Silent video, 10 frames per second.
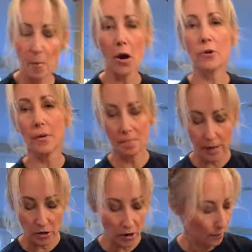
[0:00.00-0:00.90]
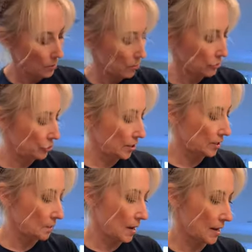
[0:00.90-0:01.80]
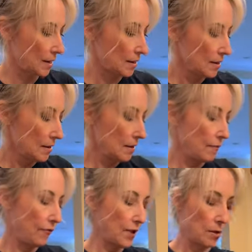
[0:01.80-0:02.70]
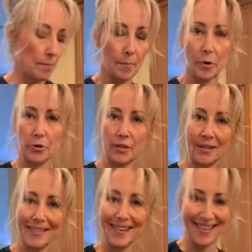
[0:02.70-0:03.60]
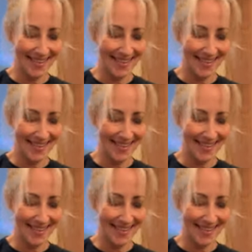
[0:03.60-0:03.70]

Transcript: Margaret, my daughter Marge, is my film person.